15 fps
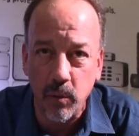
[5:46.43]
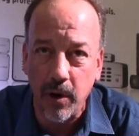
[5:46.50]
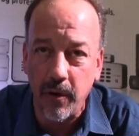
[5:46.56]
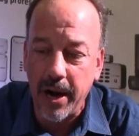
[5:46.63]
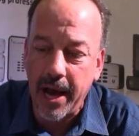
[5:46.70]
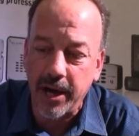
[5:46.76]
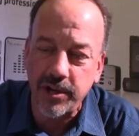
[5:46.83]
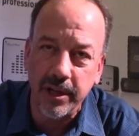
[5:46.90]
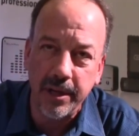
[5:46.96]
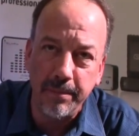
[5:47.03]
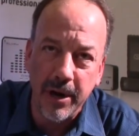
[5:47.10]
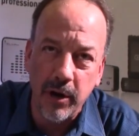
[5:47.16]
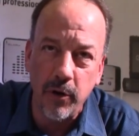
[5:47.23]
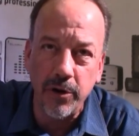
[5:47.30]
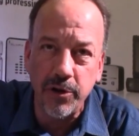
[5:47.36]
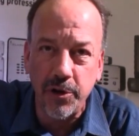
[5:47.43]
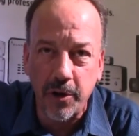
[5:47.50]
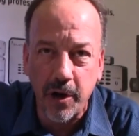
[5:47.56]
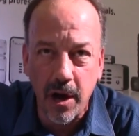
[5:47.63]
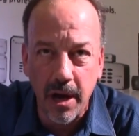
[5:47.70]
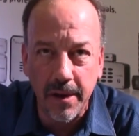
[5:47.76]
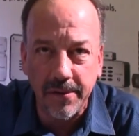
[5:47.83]
where it actually mirrors
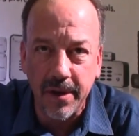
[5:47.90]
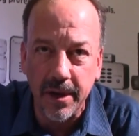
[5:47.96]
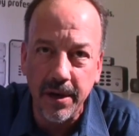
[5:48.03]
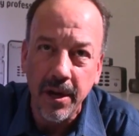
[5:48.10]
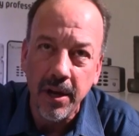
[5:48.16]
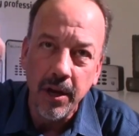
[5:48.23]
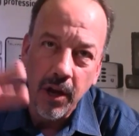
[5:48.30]
your content